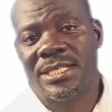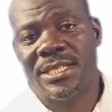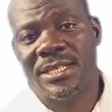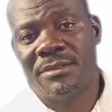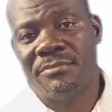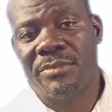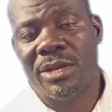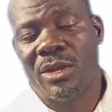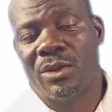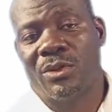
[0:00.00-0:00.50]

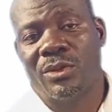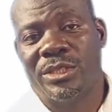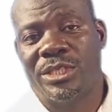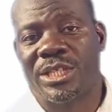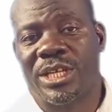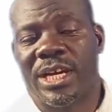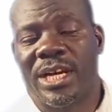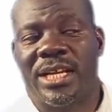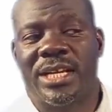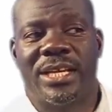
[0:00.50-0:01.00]

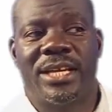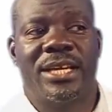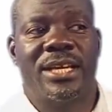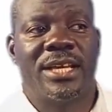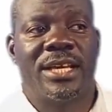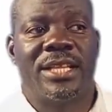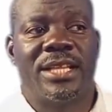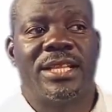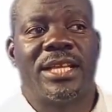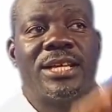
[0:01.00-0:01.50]
biologically
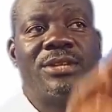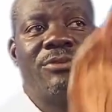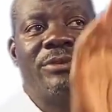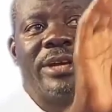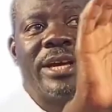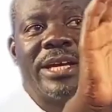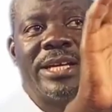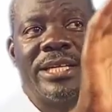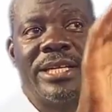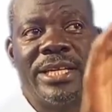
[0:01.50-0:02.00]
that we
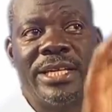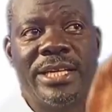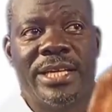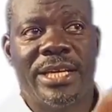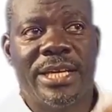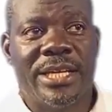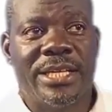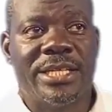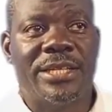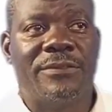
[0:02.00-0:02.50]

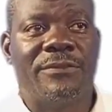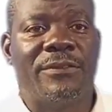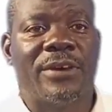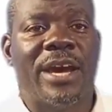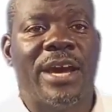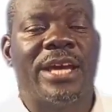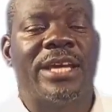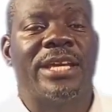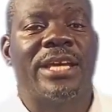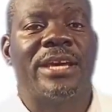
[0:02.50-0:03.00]
can
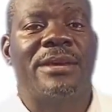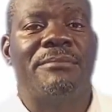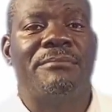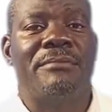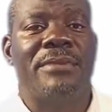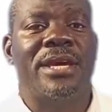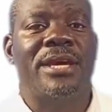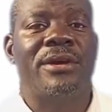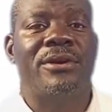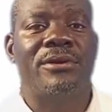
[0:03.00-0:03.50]
define a
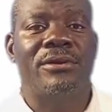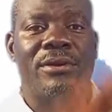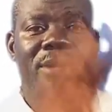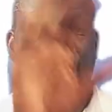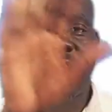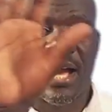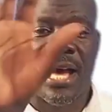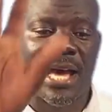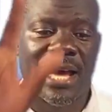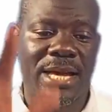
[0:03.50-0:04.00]
male
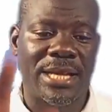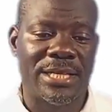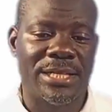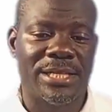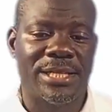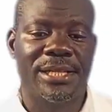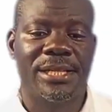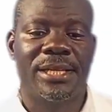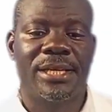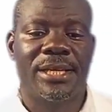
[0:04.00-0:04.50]
and
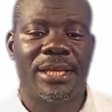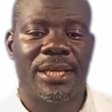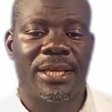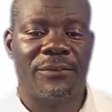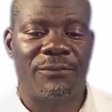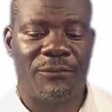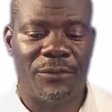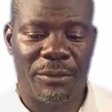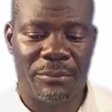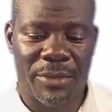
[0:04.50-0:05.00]
a
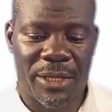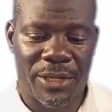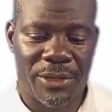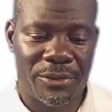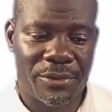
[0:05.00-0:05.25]
female.